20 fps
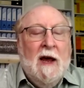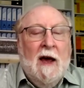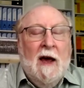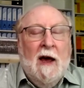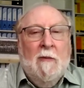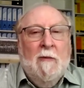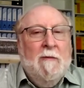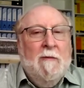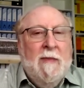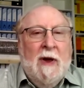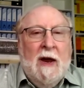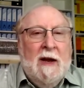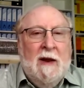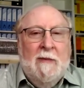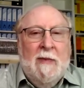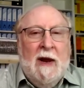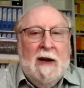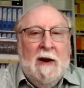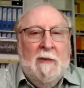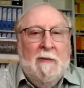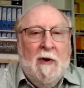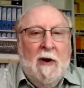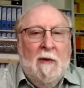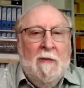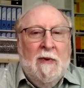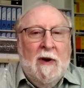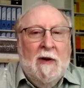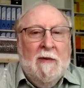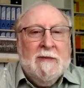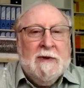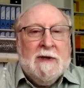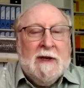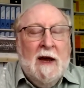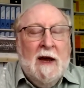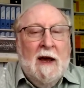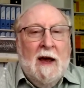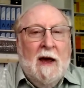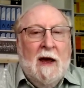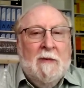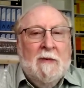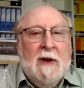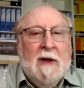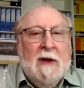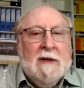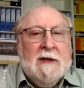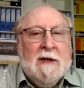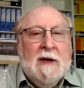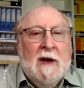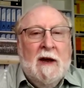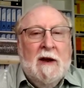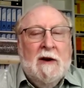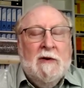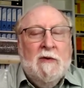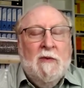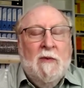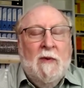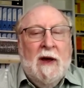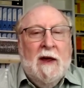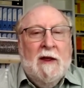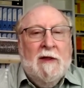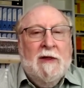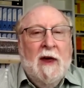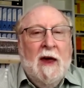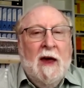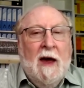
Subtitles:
many problems concerned with